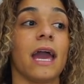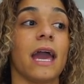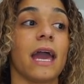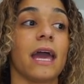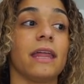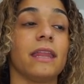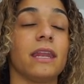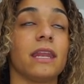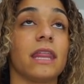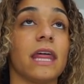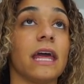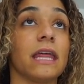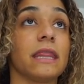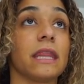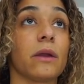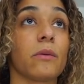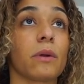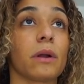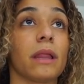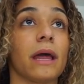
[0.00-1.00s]
and then
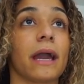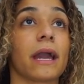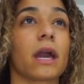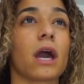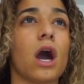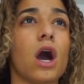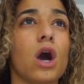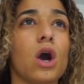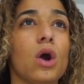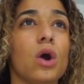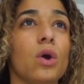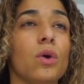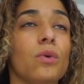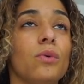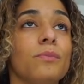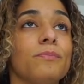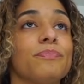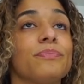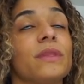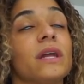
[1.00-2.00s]
they were like,
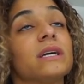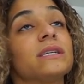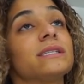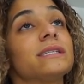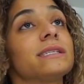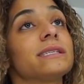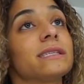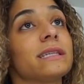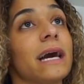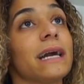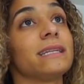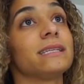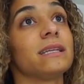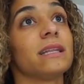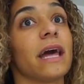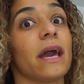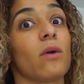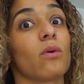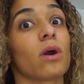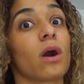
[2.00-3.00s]
oh, there's a slight
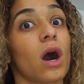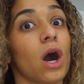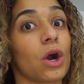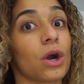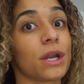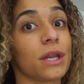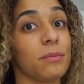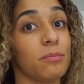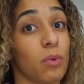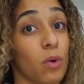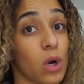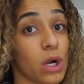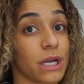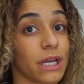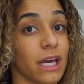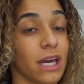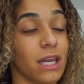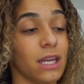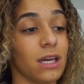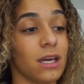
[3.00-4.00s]
delay. We're already
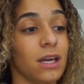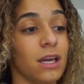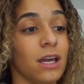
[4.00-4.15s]
boarded.